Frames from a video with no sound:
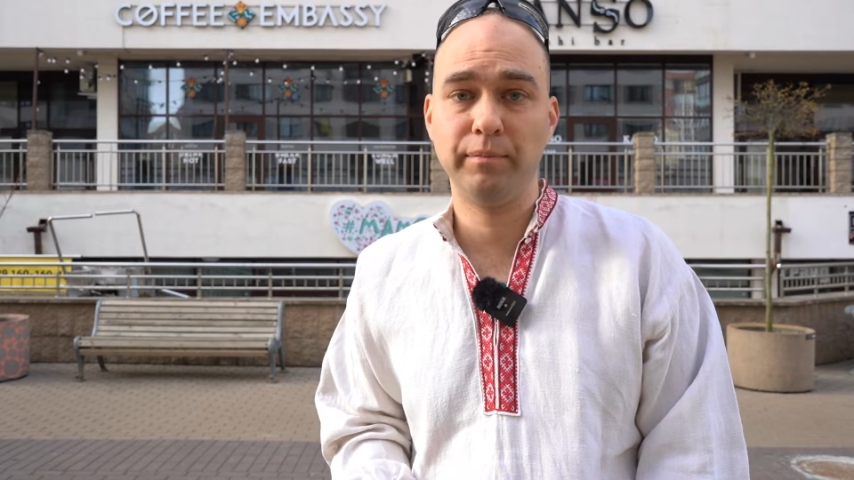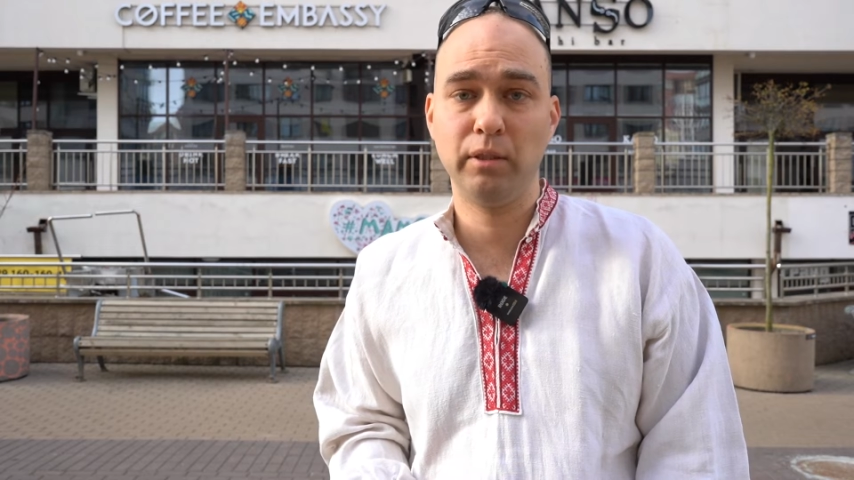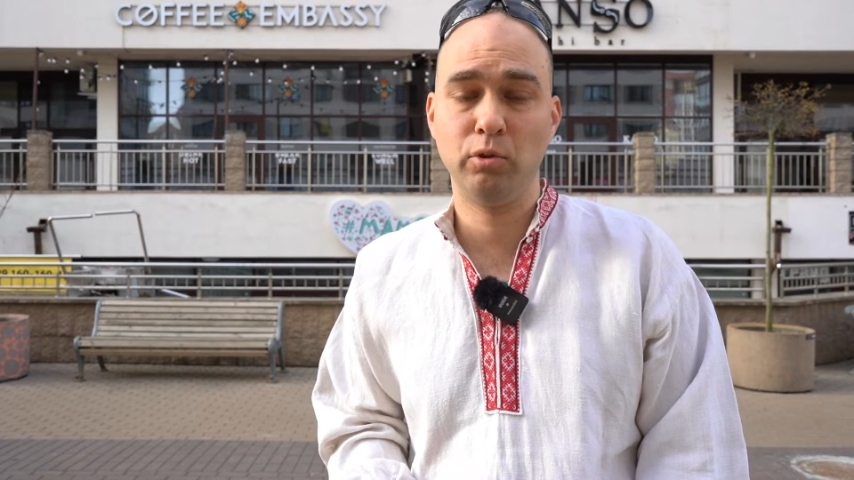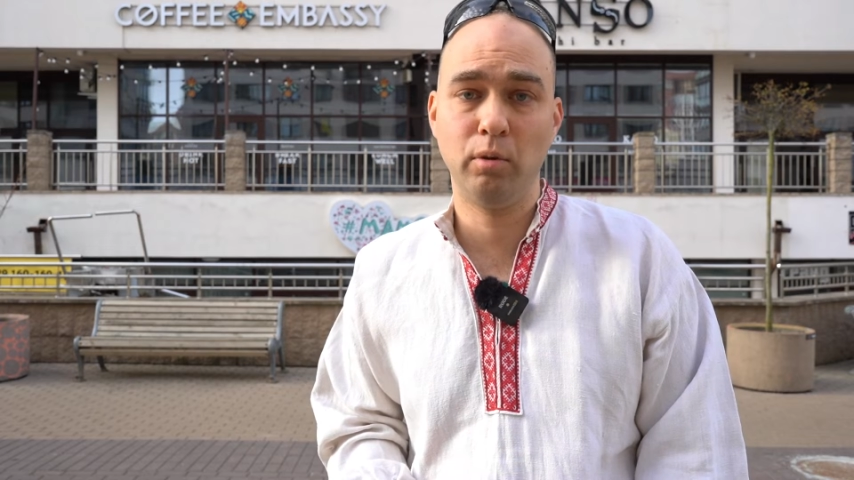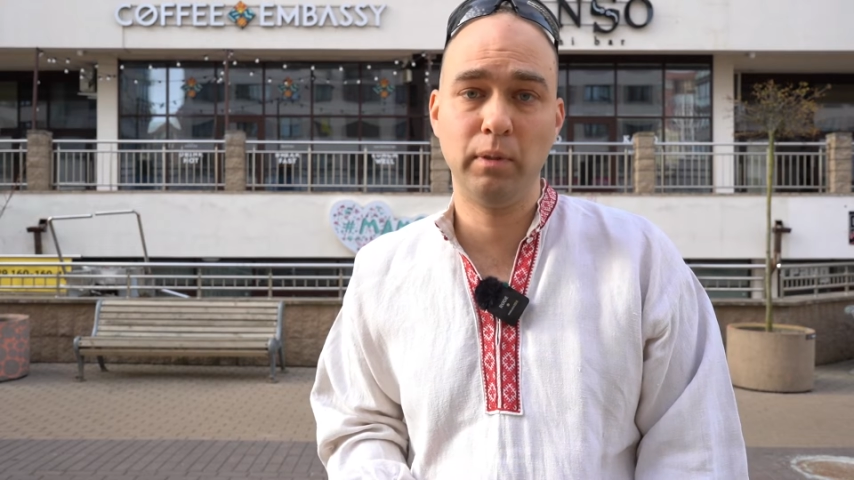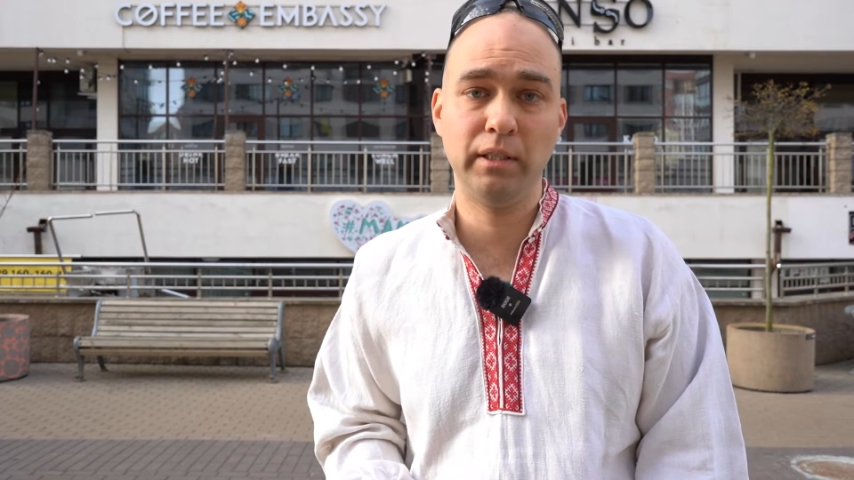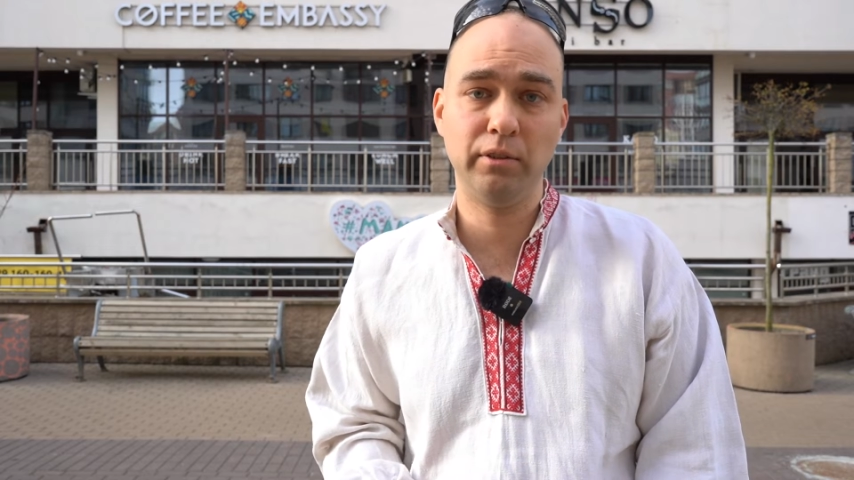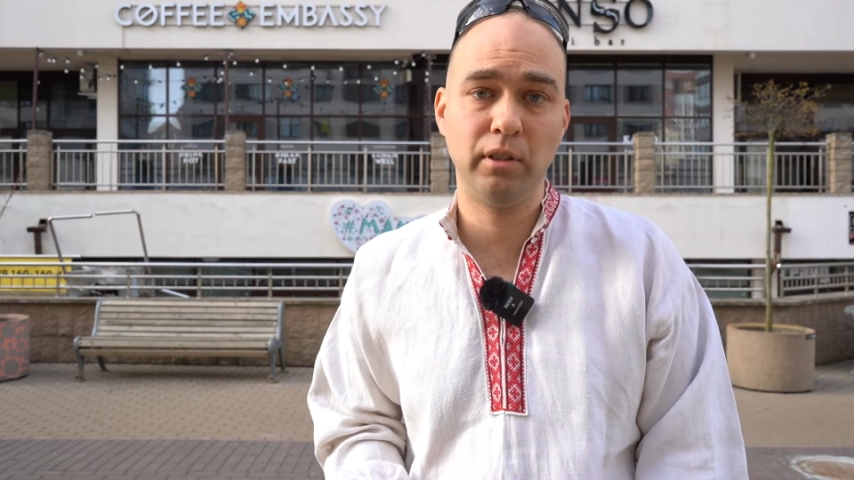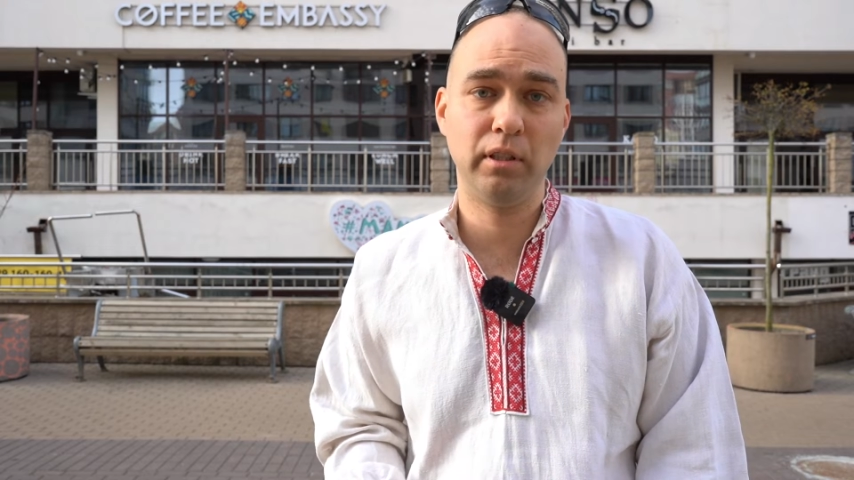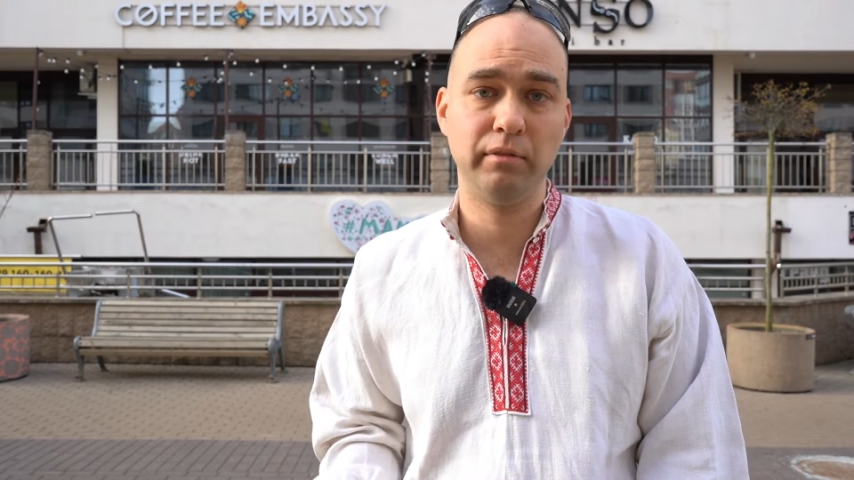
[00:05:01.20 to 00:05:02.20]
And normally you
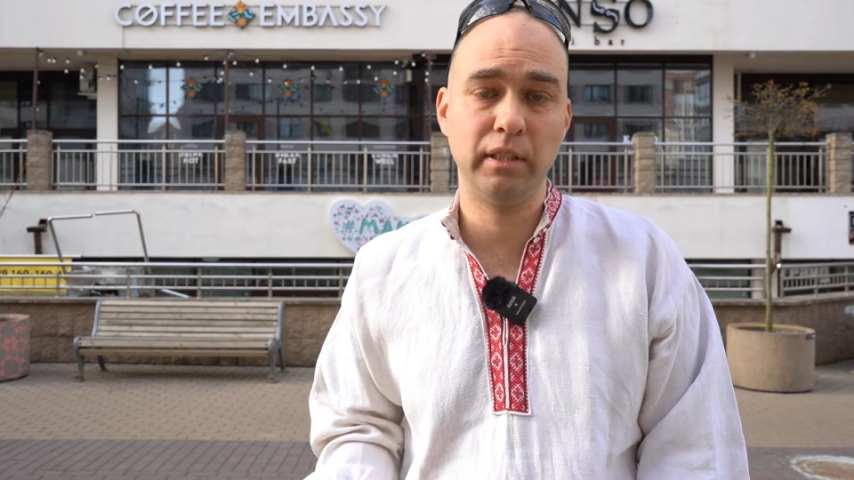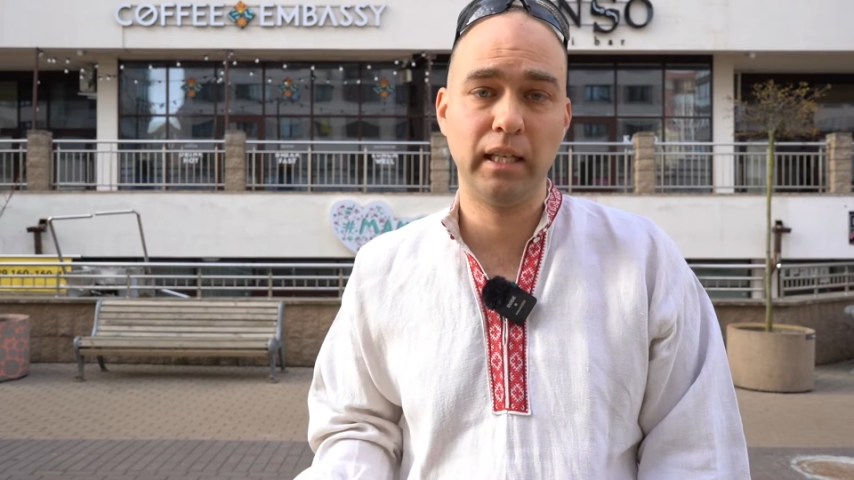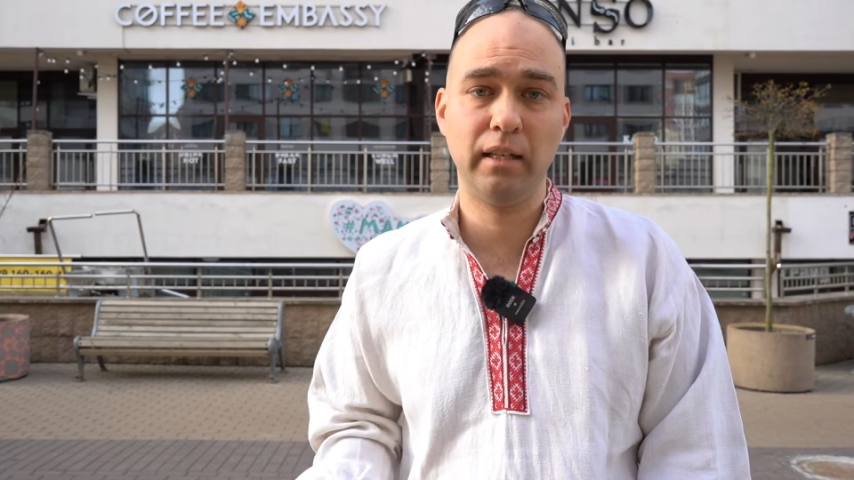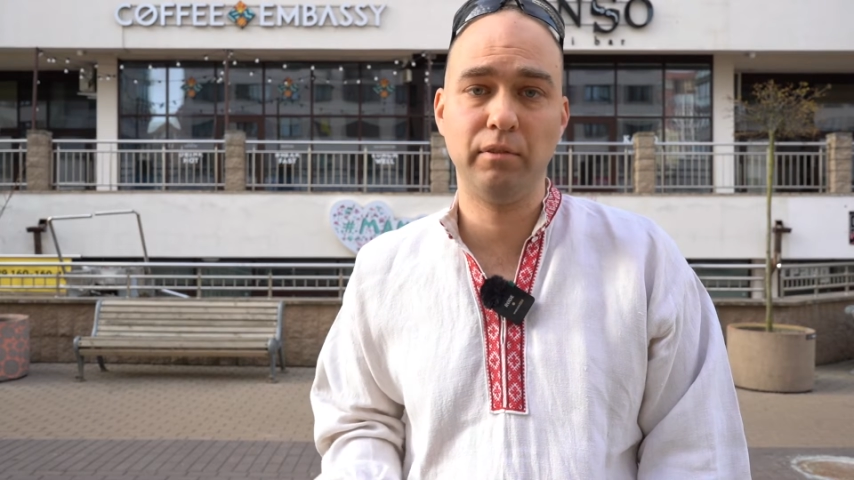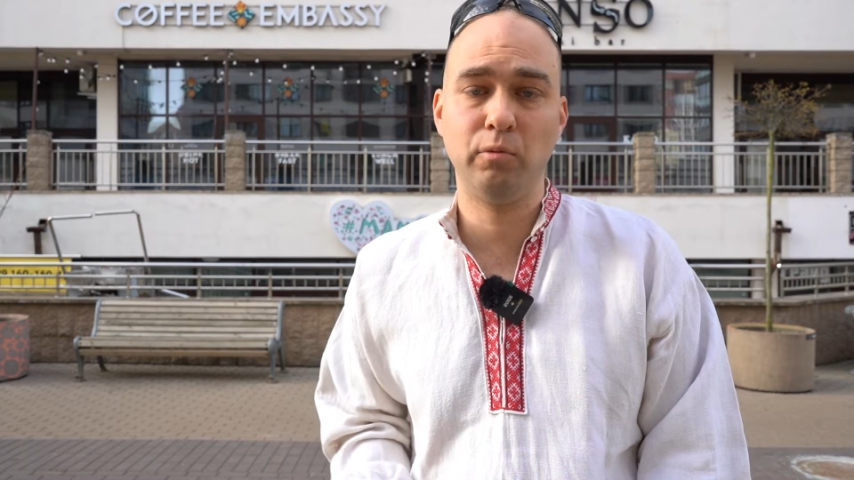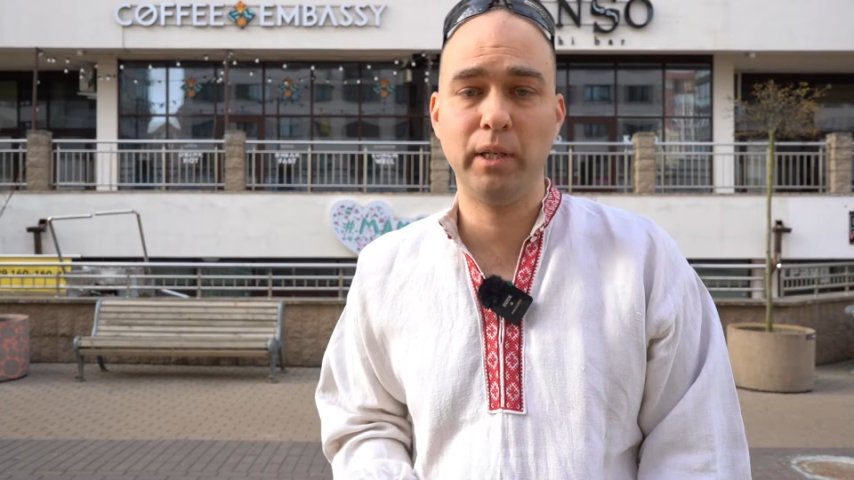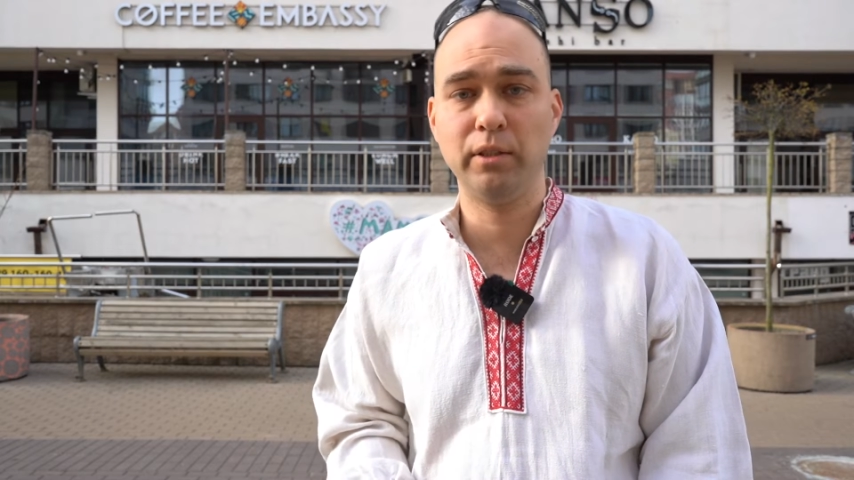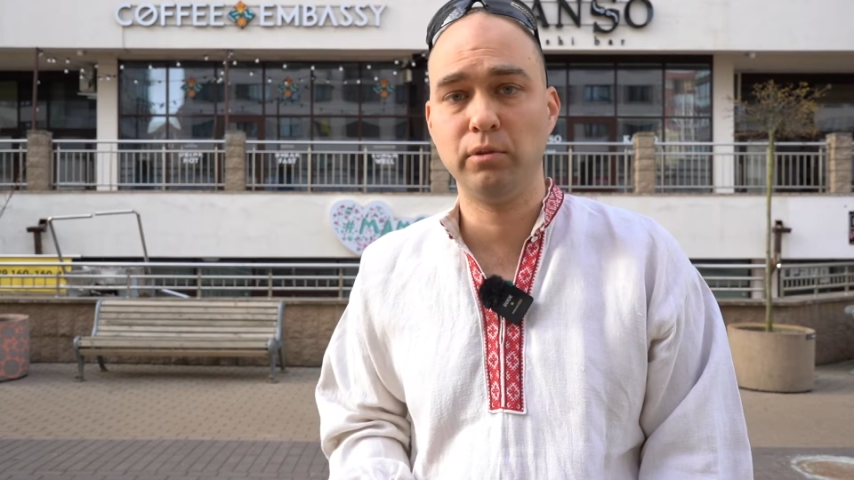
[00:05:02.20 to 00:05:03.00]
don't even have a way